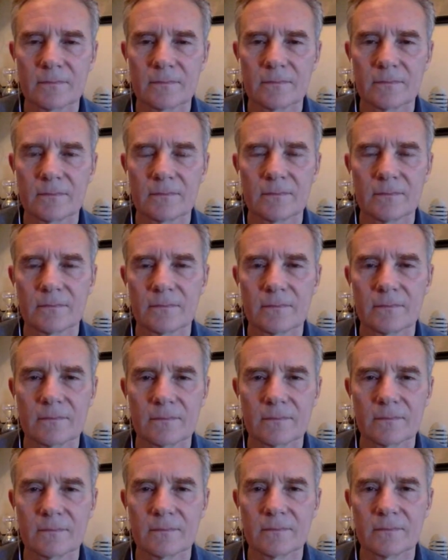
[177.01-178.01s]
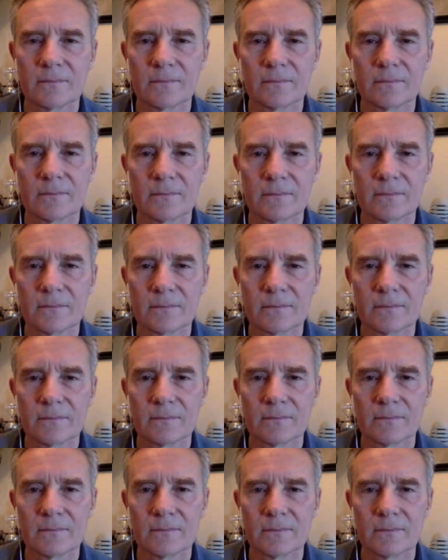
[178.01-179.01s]

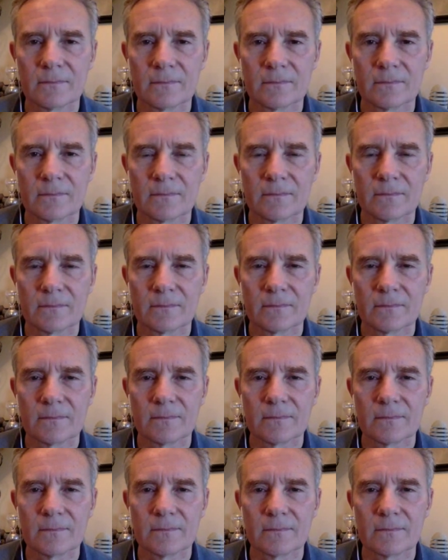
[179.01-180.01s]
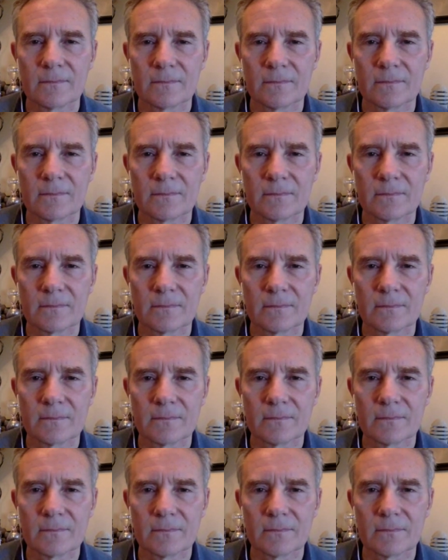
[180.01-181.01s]

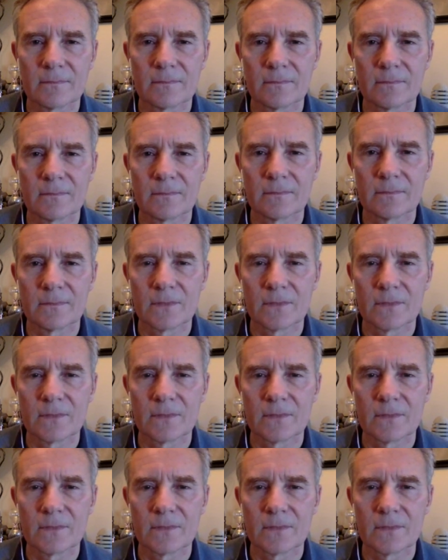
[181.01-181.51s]
[no speech]